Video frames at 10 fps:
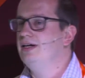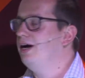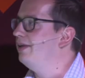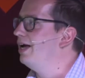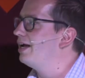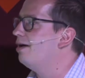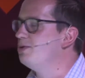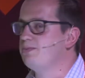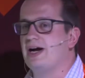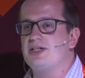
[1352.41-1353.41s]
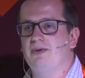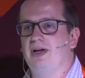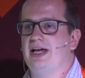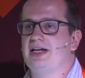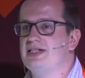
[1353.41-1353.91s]
And that comes back to our
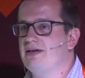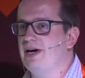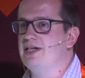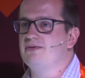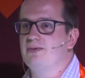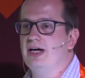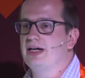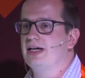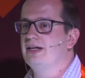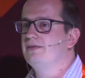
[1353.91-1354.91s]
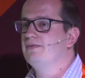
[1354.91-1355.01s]
legacy ways of working.